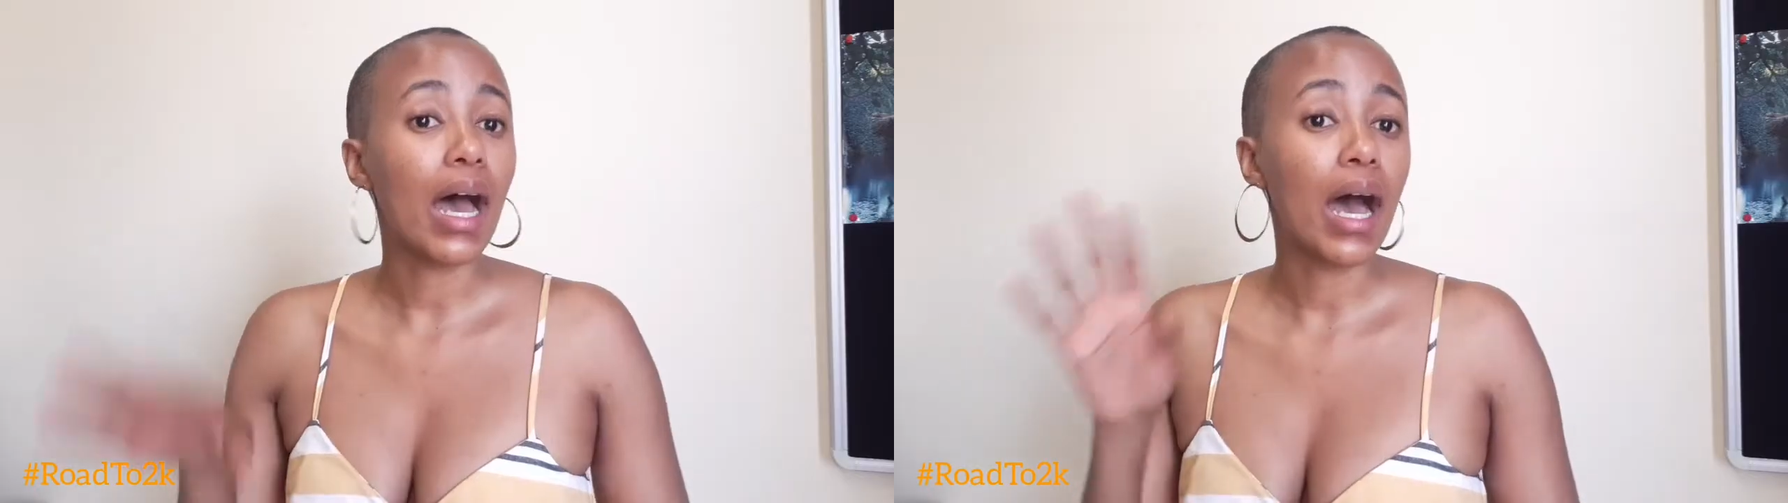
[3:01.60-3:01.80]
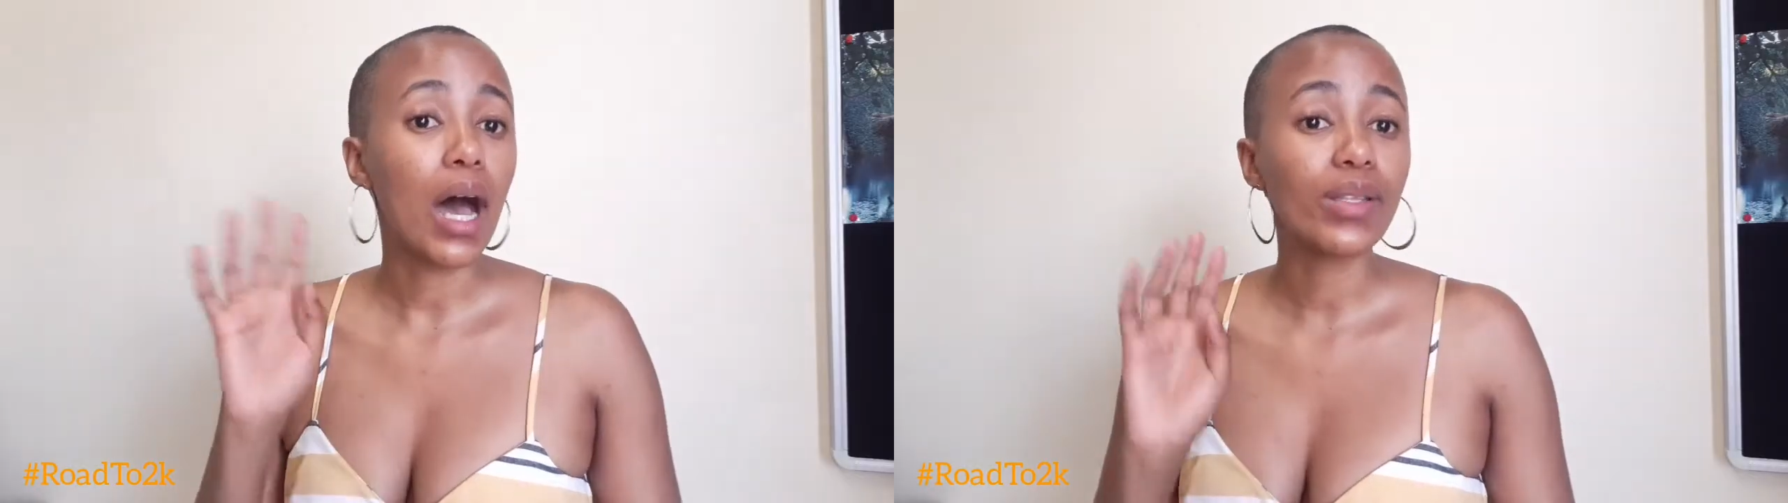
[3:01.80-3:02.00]

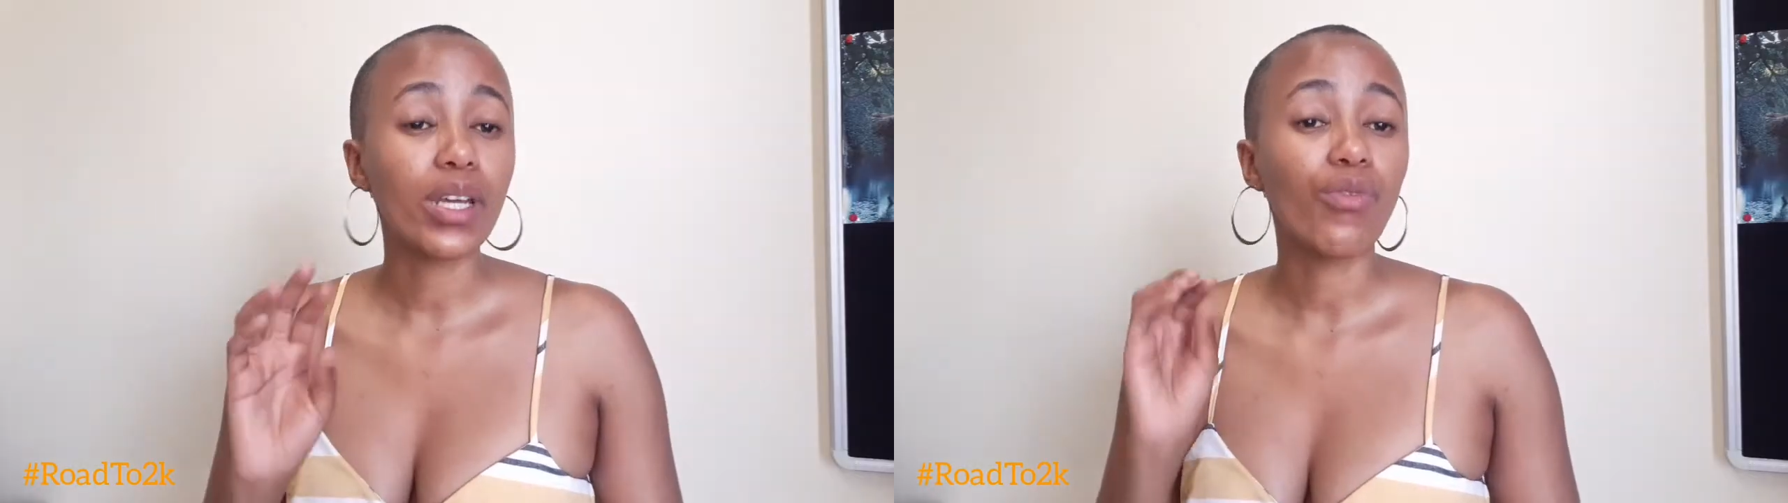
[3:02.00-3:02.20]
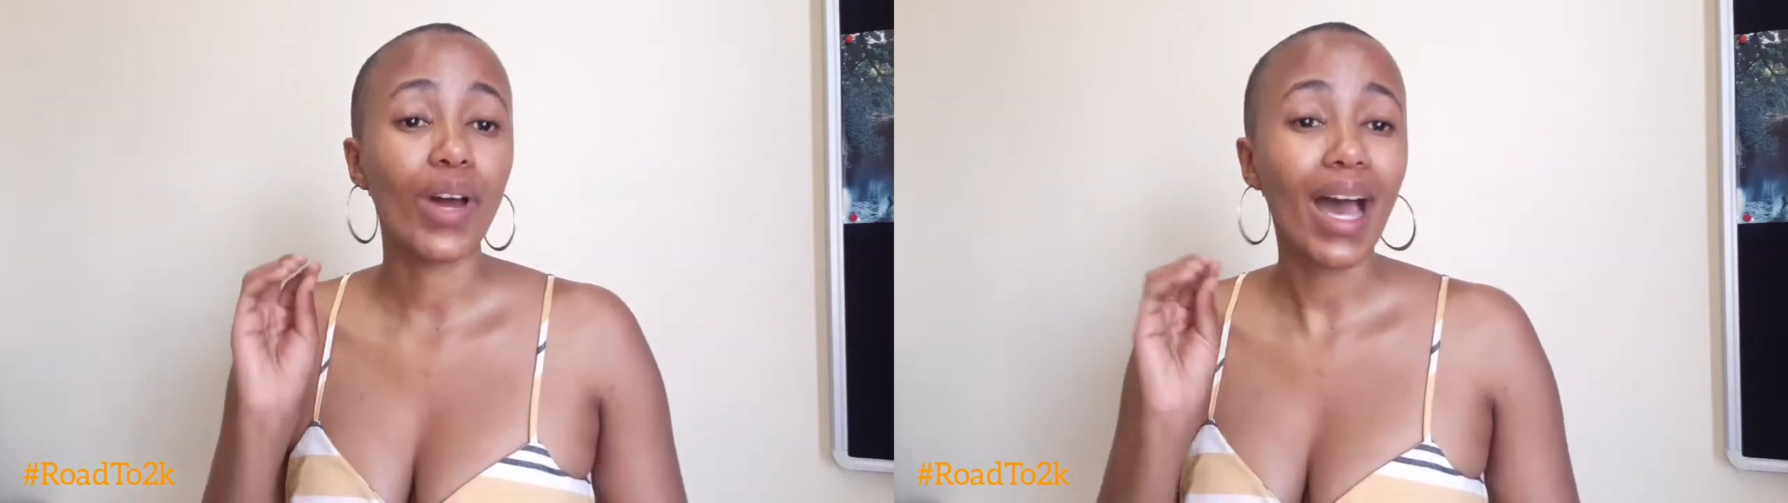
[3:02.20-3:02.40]
outside
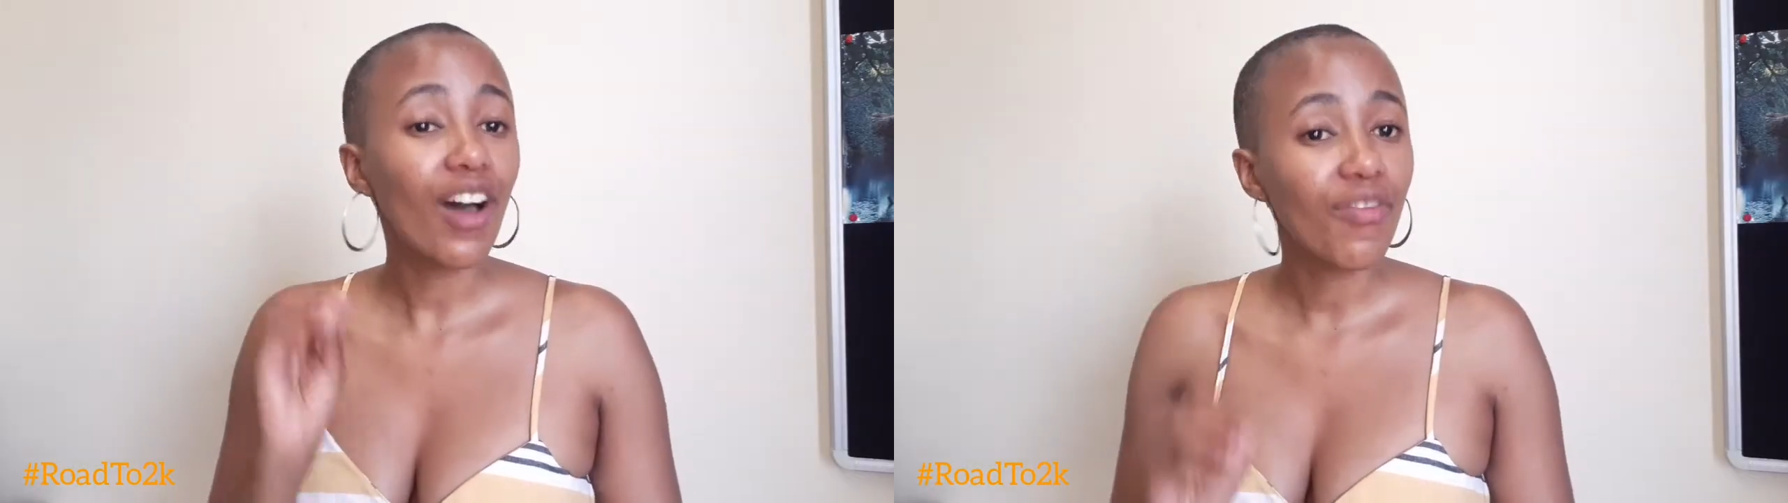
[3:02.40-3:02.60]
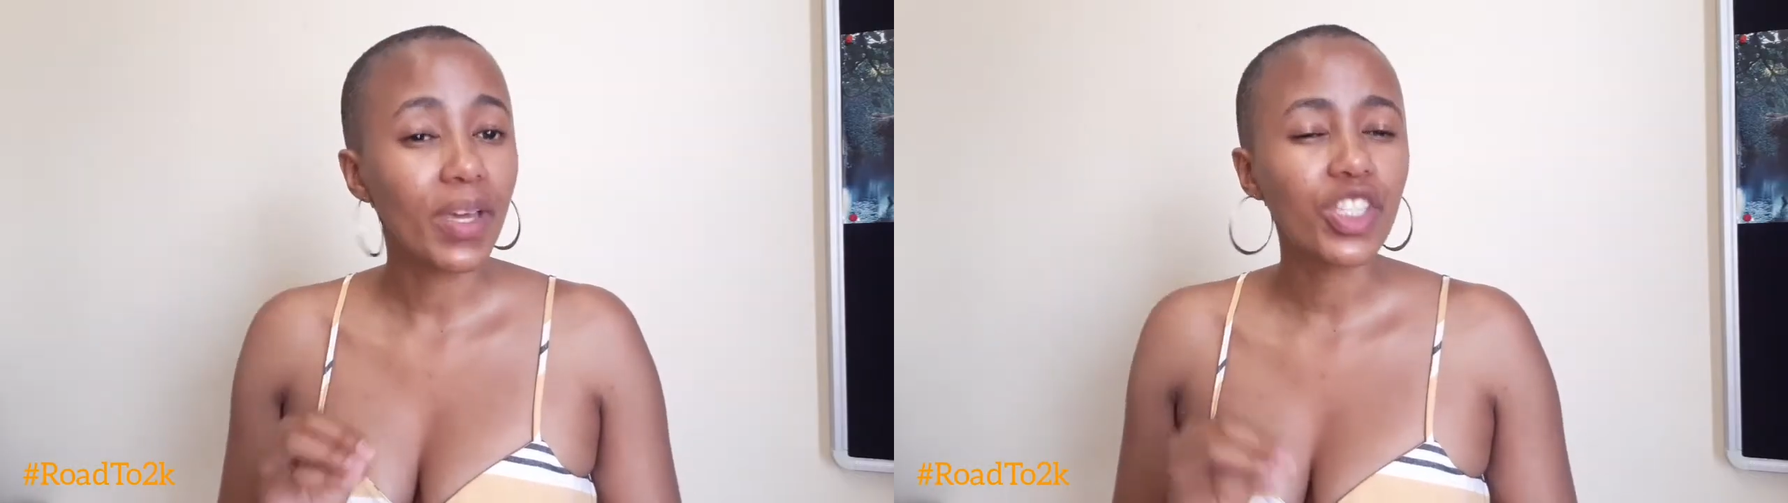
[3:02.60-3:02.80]
of what
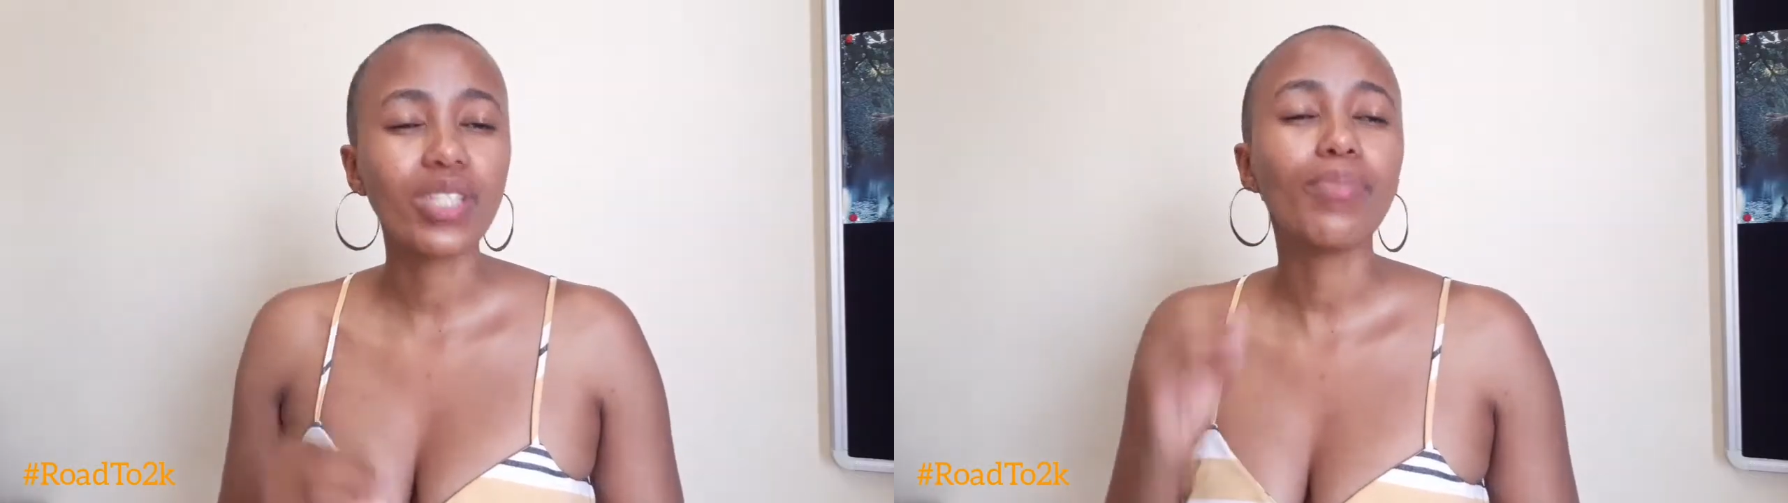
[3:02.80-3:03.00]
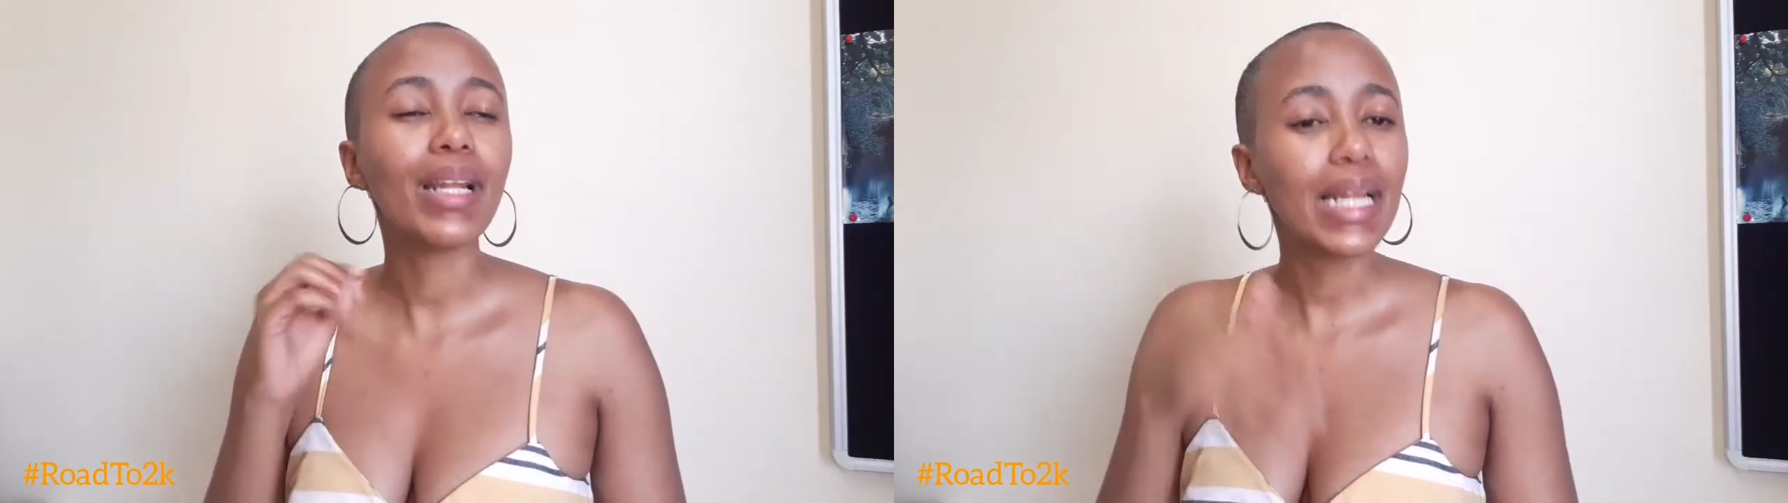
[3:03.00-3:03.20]
I've
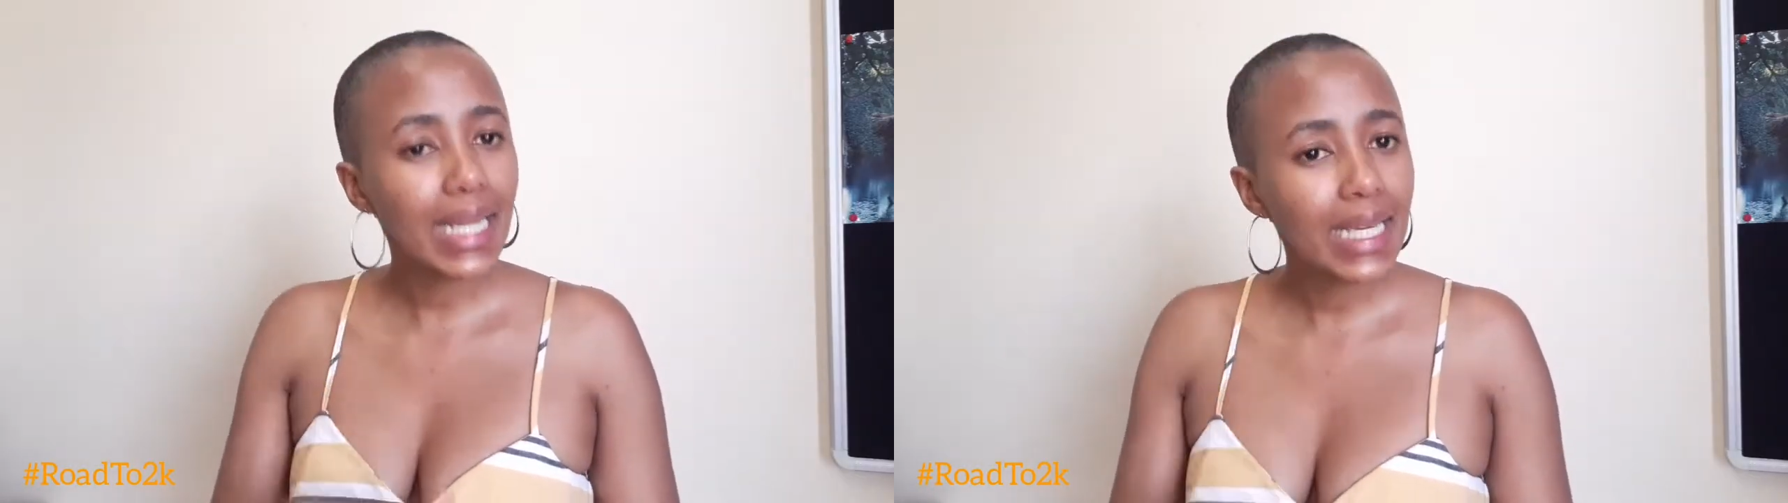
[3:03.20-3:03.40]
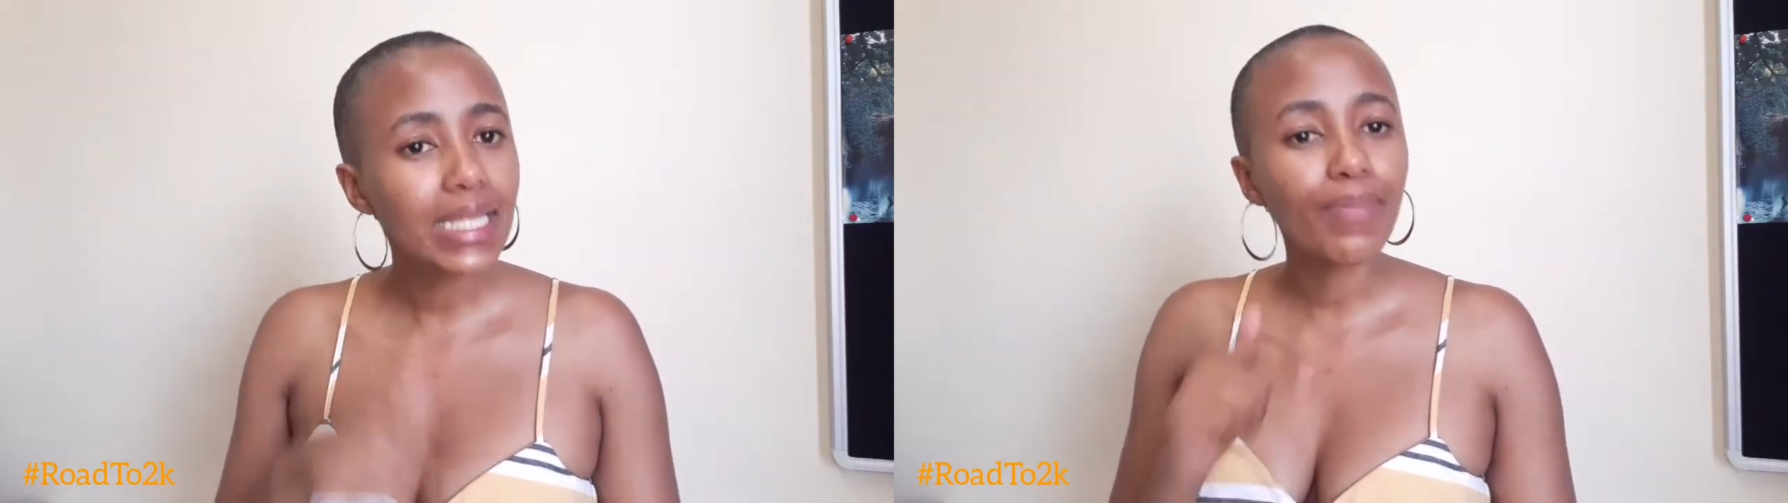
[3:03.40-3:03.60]
mentioned,
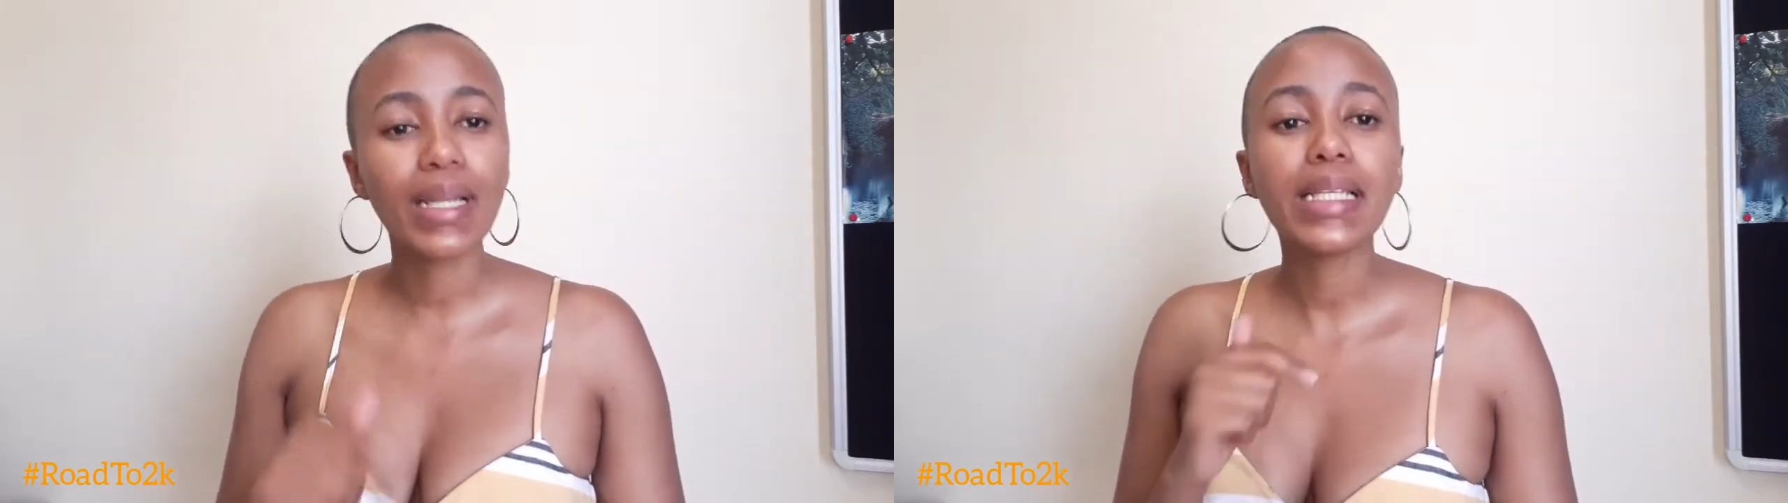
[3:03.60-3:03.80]
please